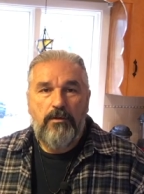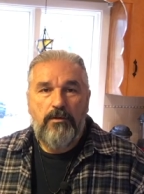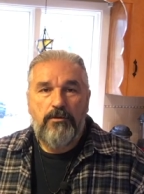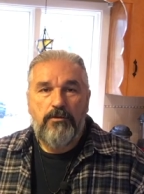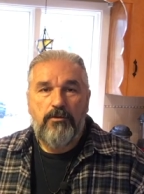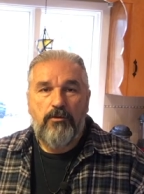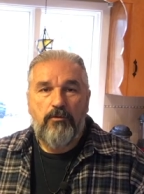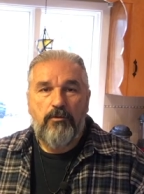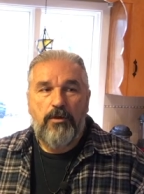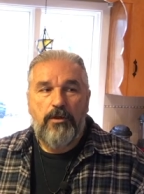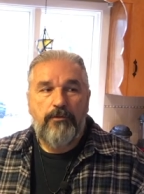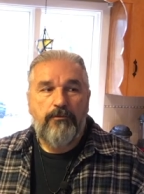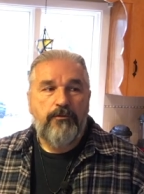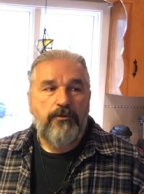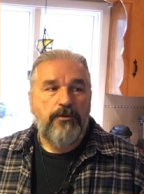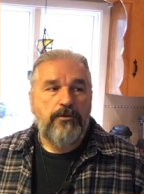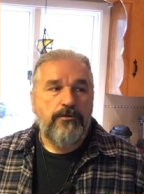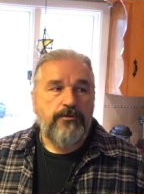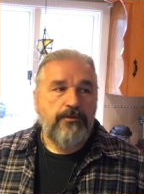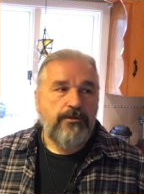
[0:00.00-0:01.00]
So I
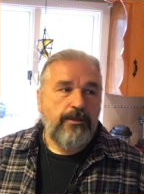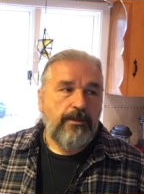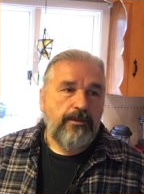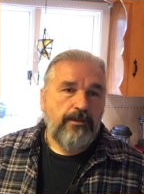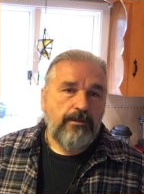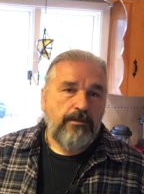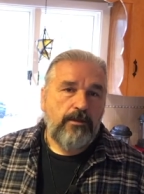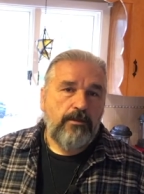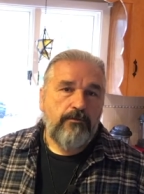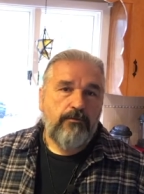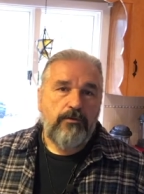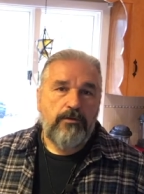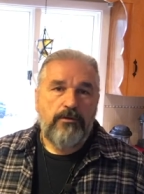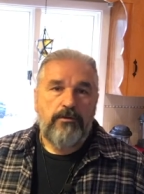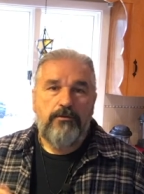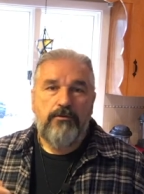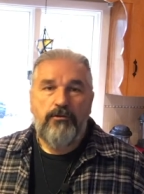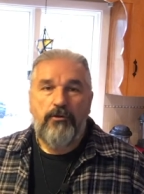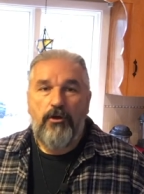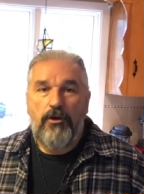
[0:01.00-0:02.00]
feel sick, I
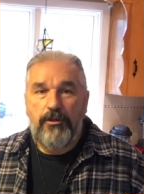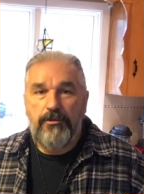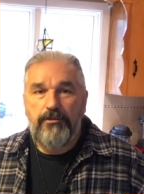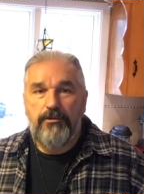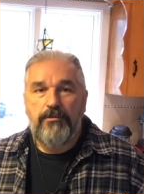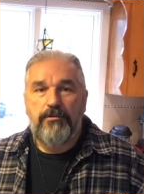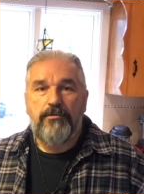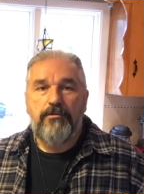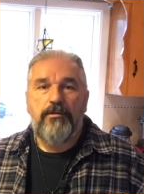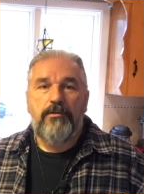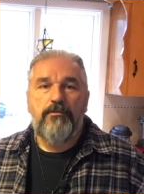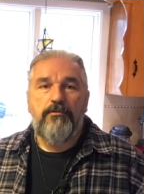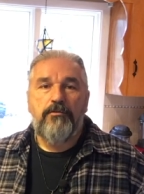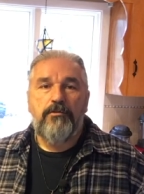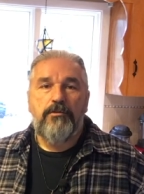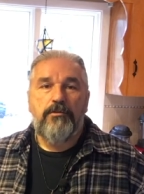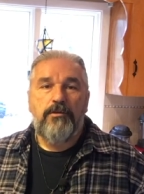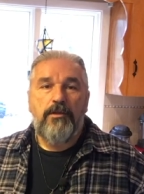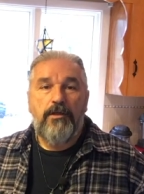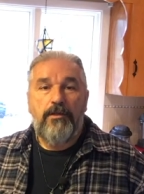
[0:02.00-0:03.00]
feel nauseous, I
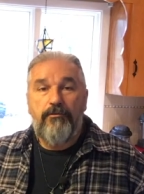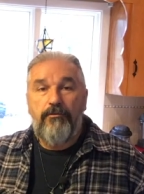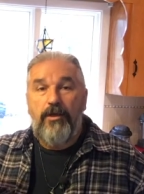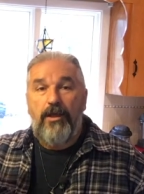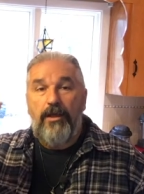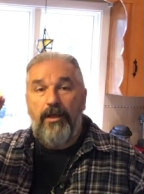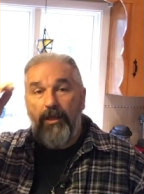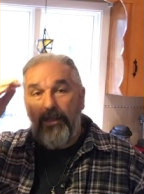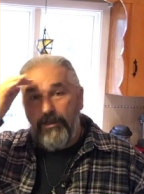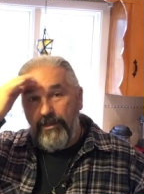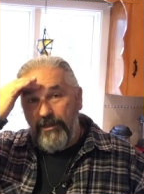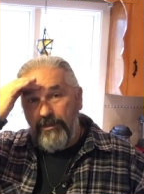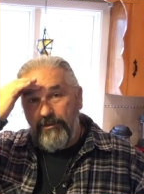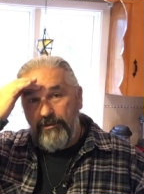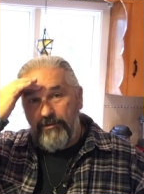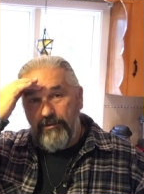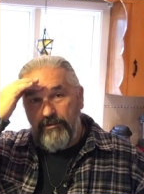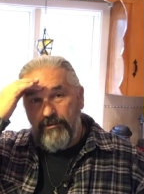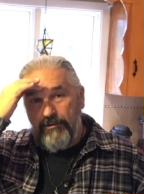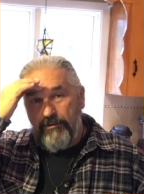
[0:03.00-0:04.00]
feel I have a
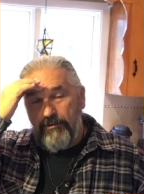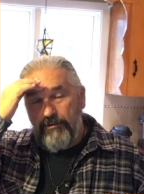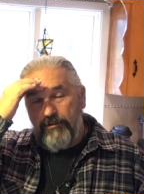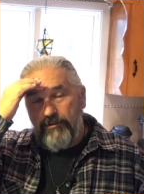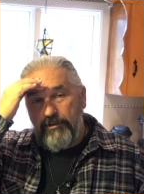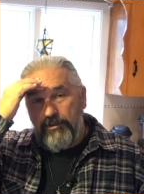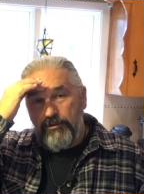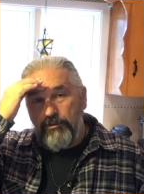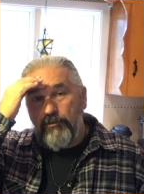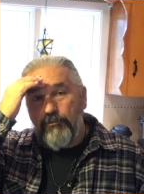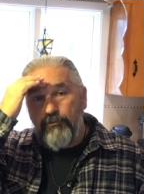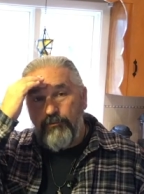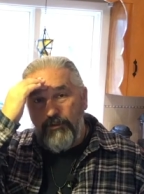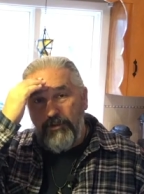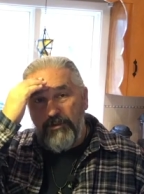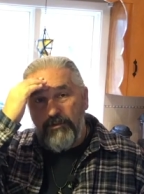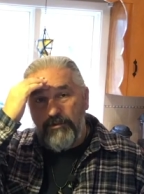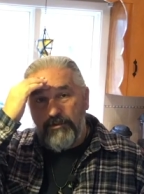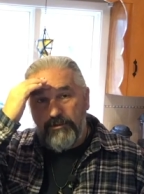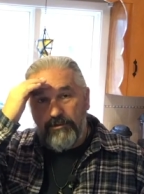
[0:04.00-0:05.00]
headache. That's a
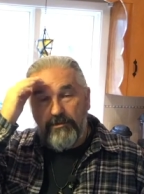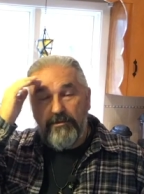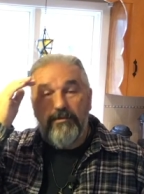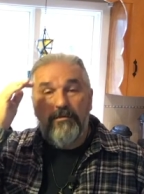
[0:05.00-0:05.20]
feeling.